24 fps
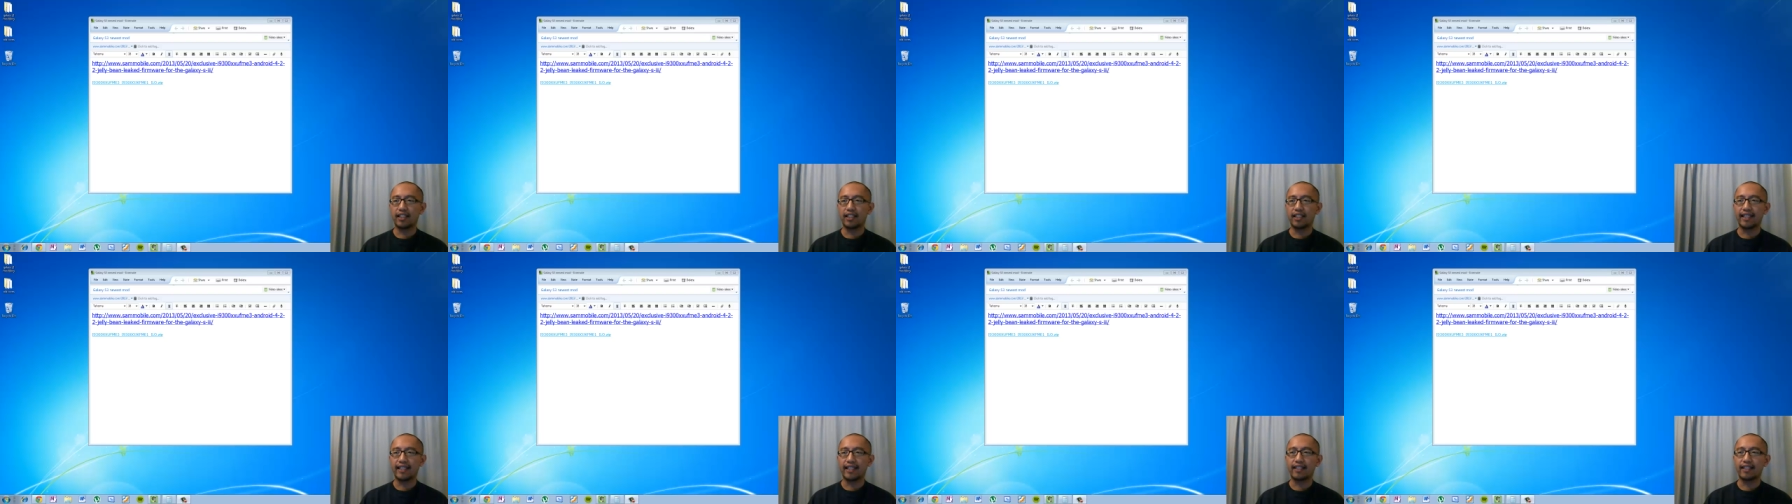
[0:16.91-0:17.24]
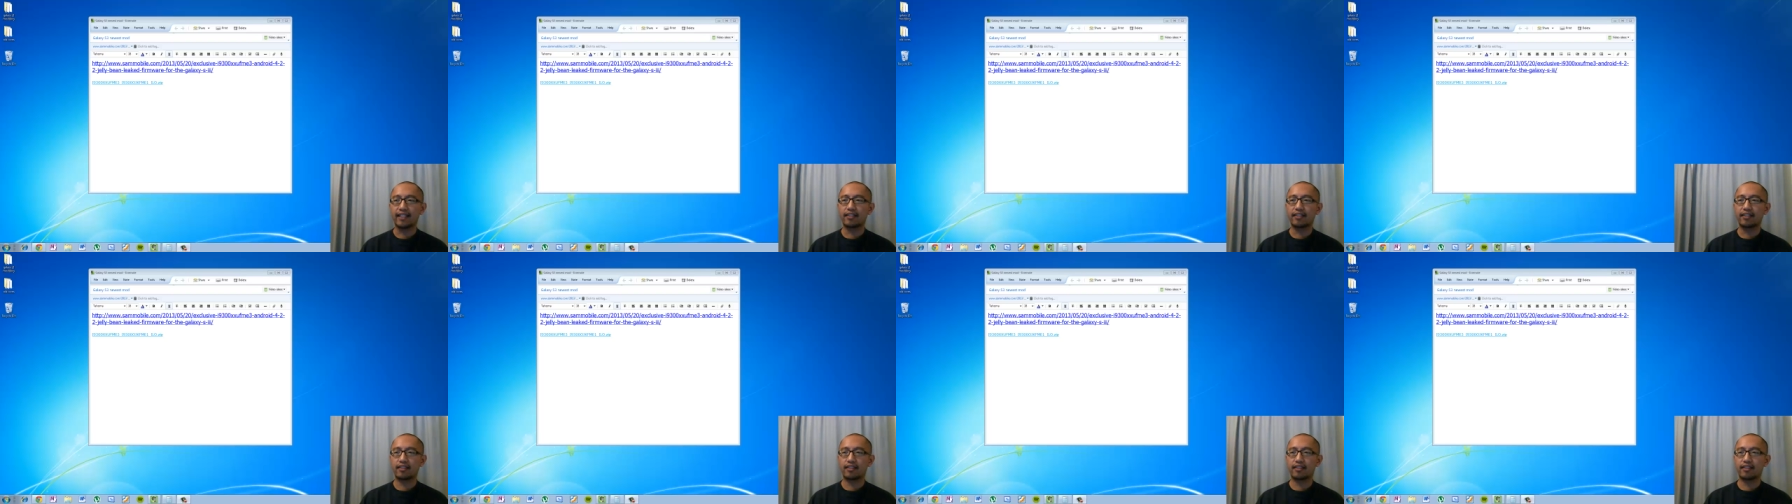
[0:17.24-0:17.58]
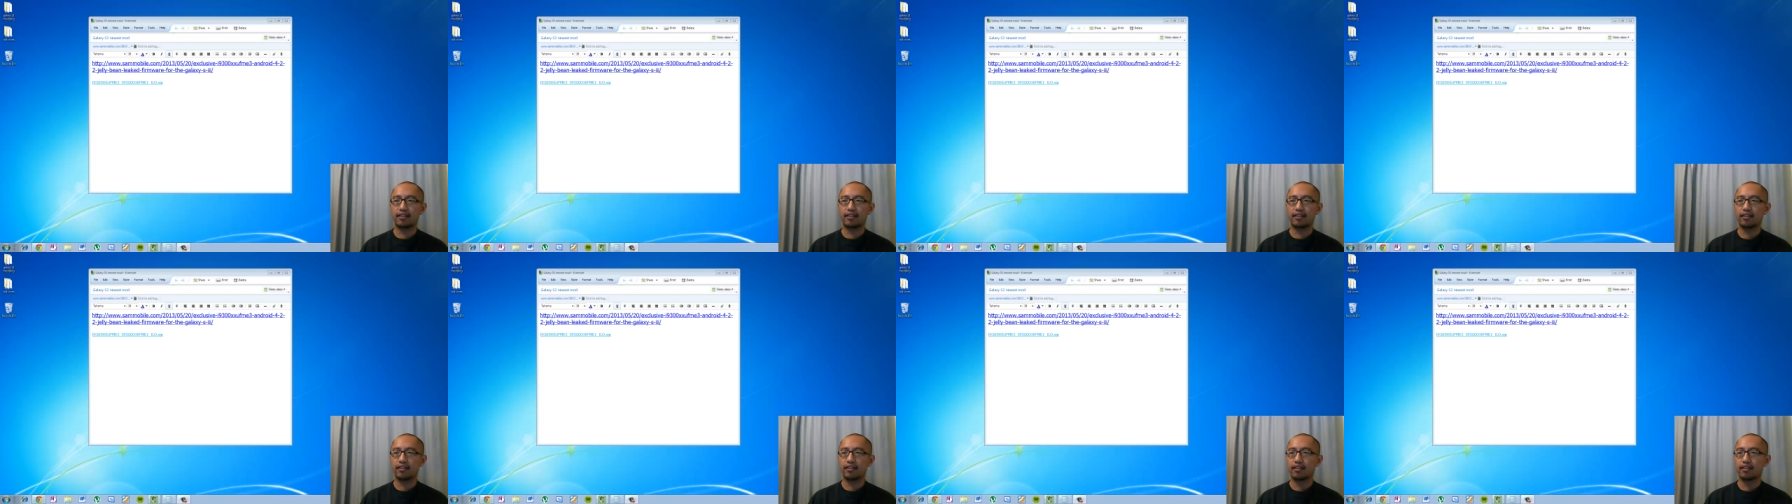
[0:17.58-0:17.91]

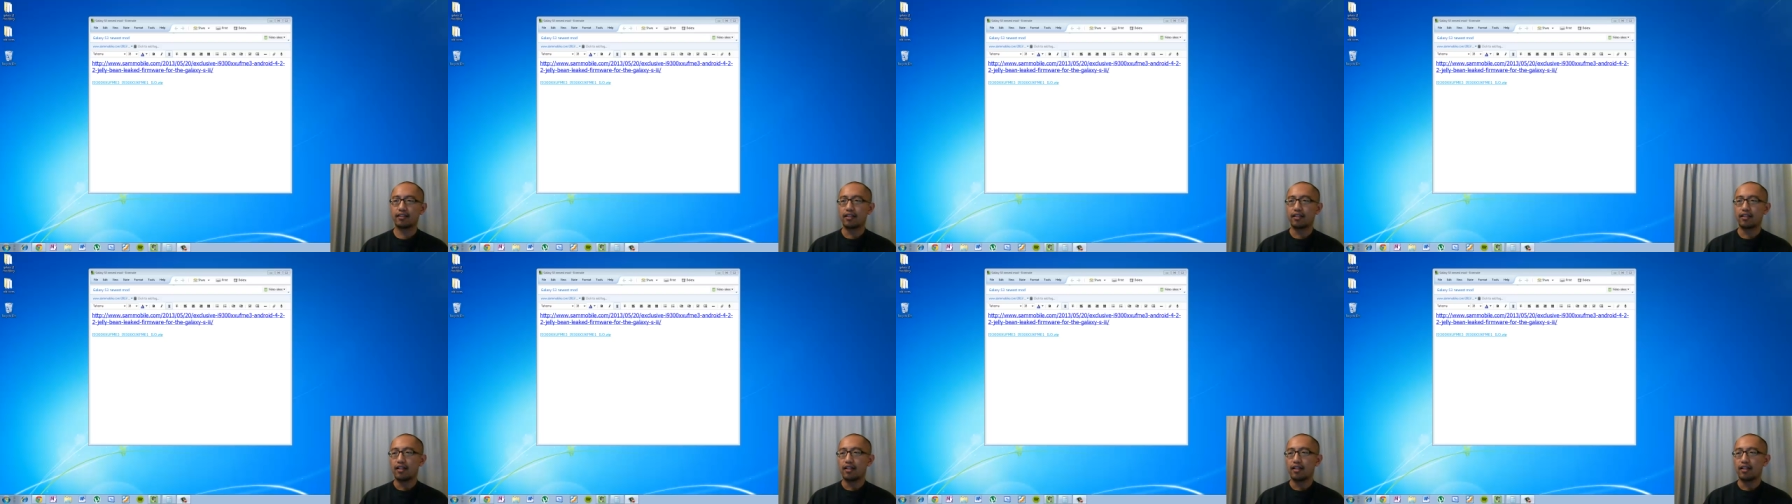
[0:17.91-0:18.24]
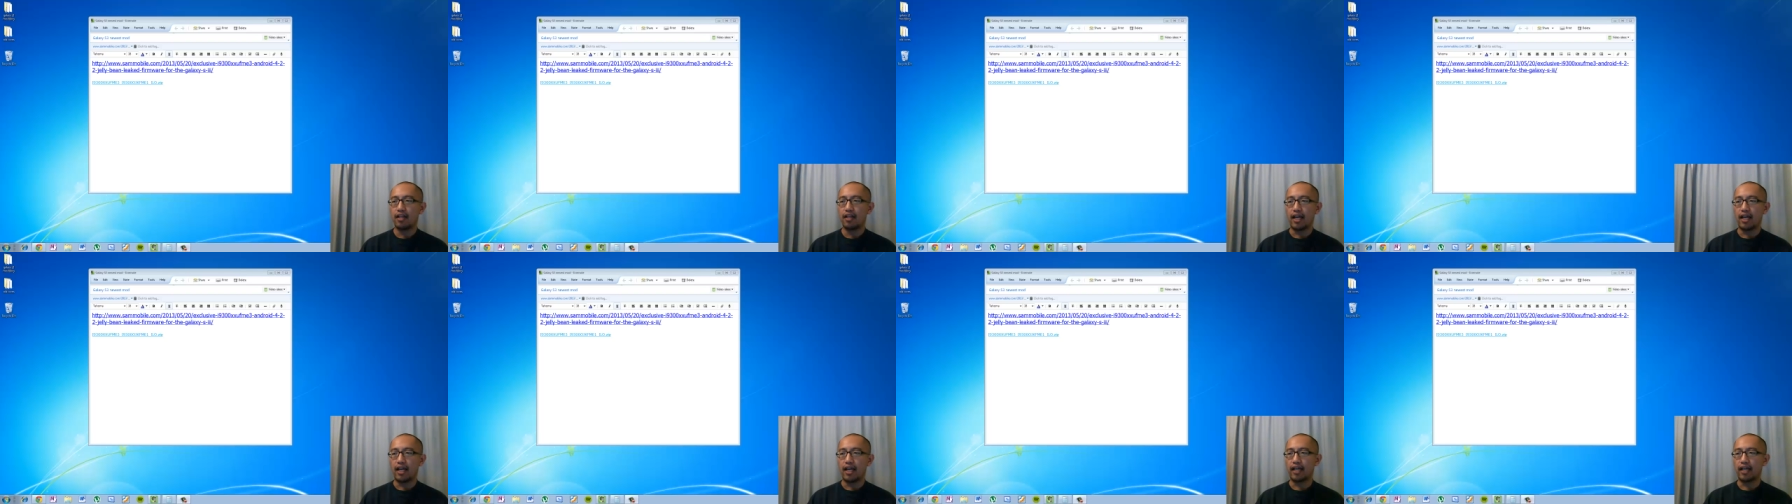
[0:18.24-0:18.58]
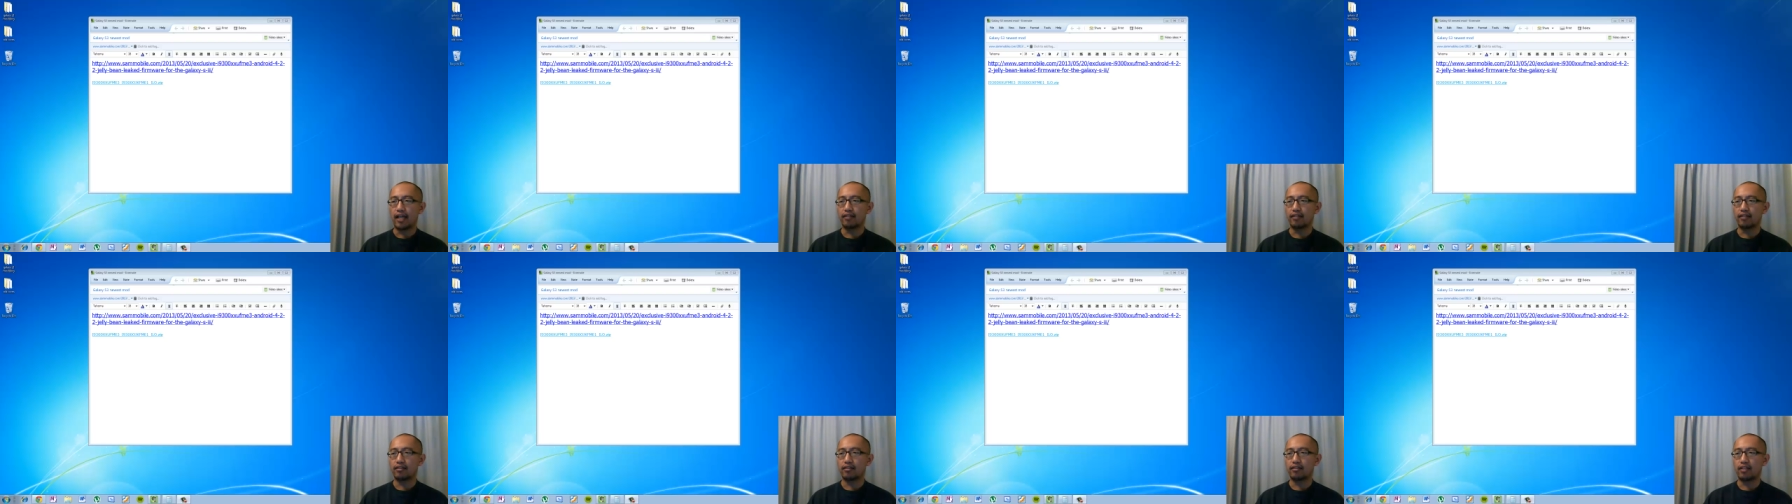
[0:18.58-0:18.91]
leaked
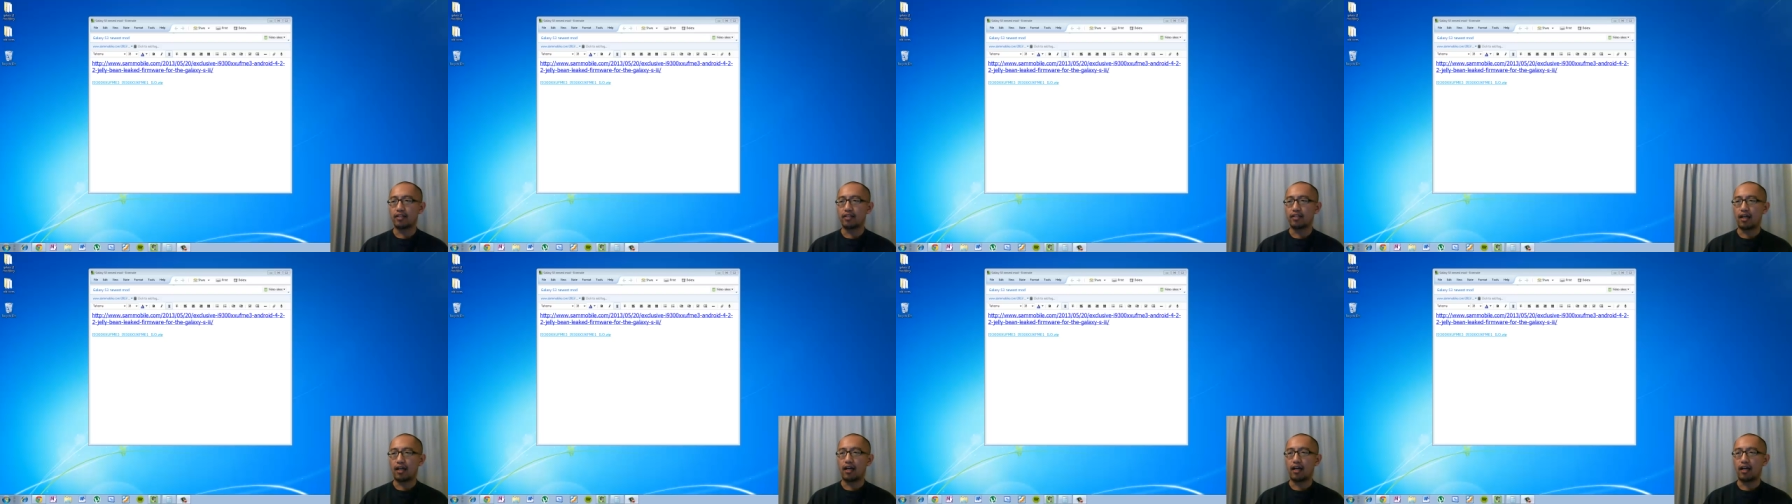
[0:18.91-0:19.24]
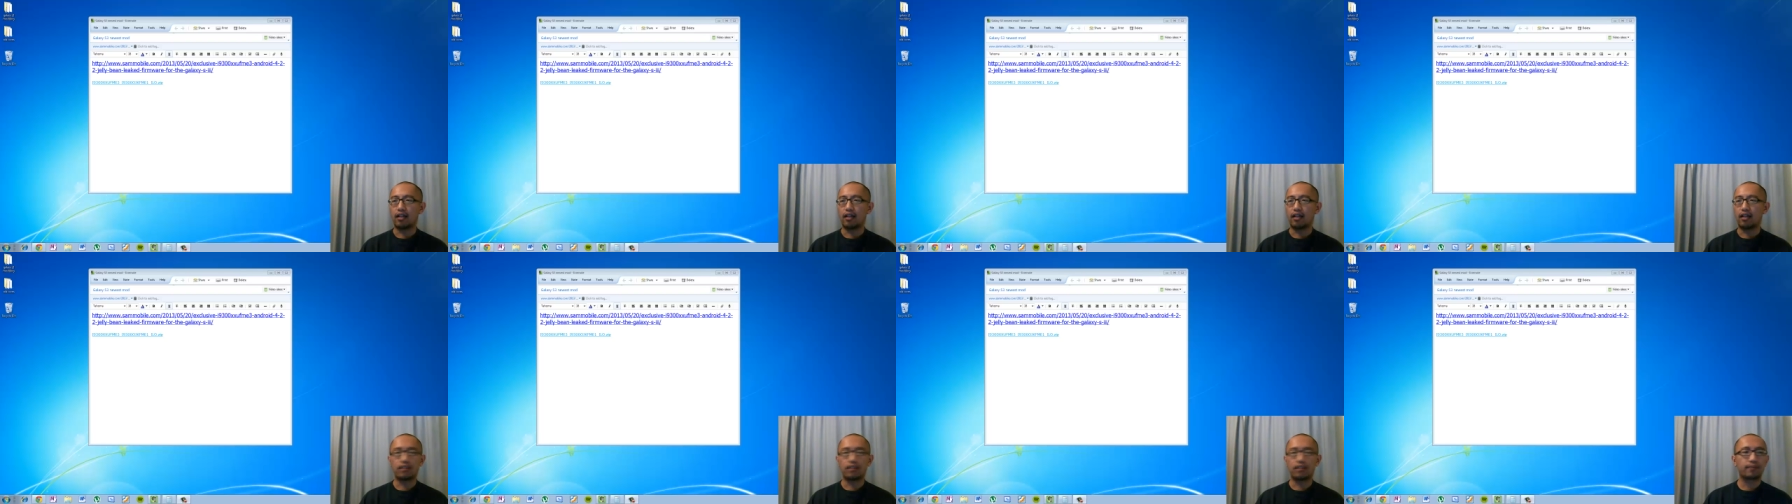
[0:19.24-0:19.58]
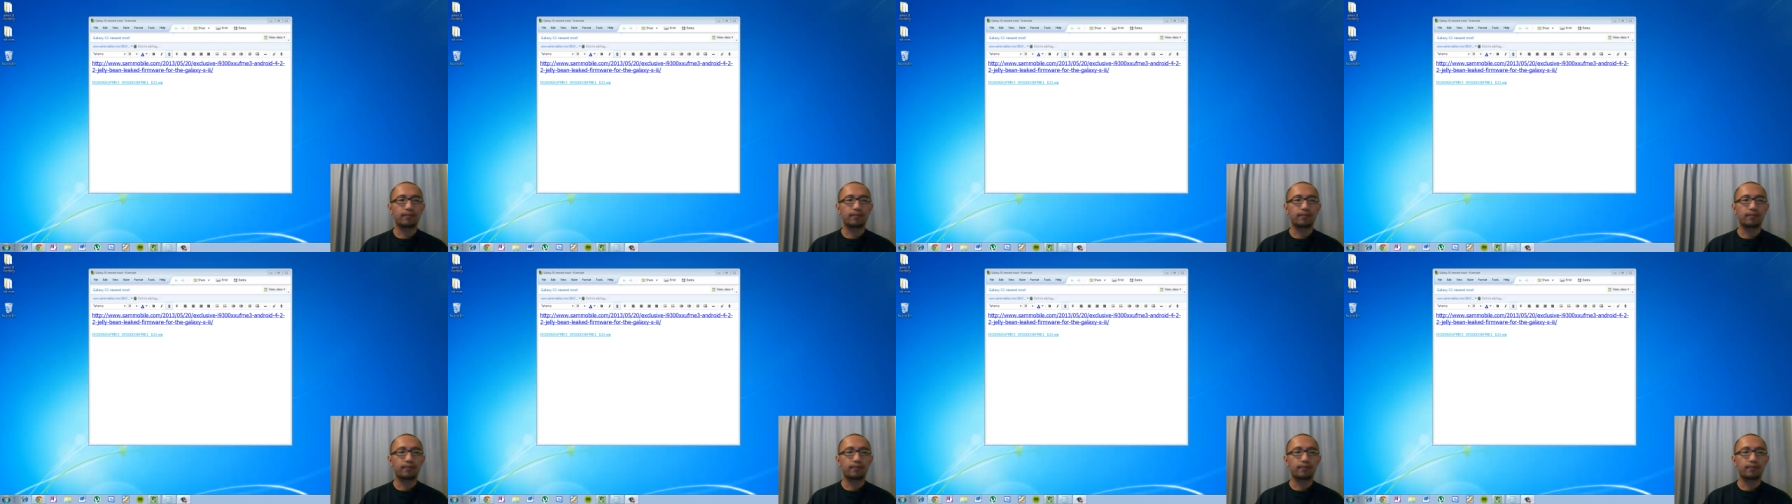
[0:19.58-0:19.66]
and uh,